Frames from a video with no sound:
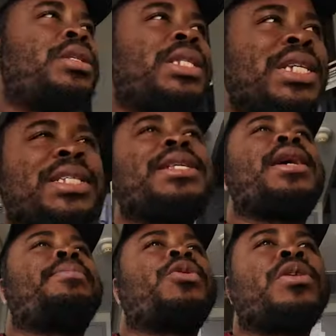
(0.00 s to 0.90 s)
this
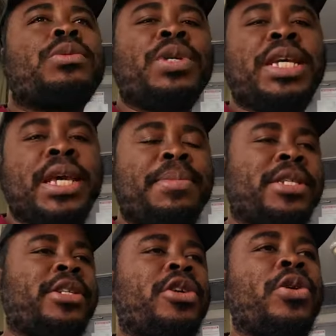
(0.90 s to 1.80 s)
time, because we came
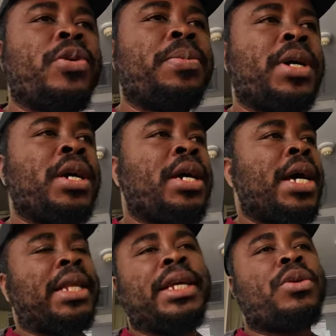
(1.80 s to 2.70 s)
as a group,
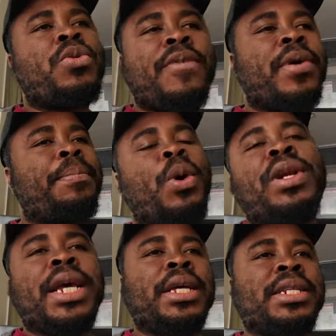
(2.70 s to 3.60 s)
I think whoever
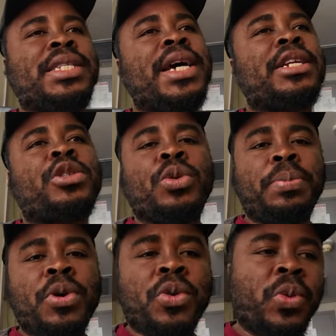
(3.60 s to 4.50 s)
booked it decided to
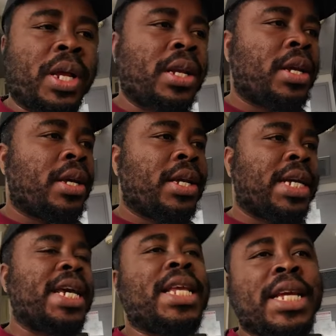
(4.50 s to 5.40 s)
book with
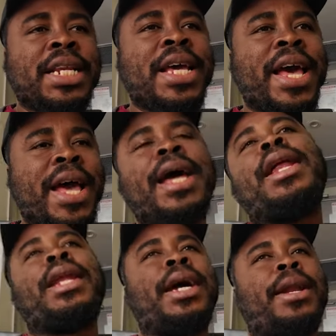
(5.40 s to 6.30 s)
Kenyan
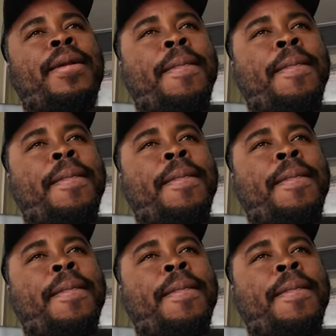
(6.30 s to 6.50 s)
Airlines.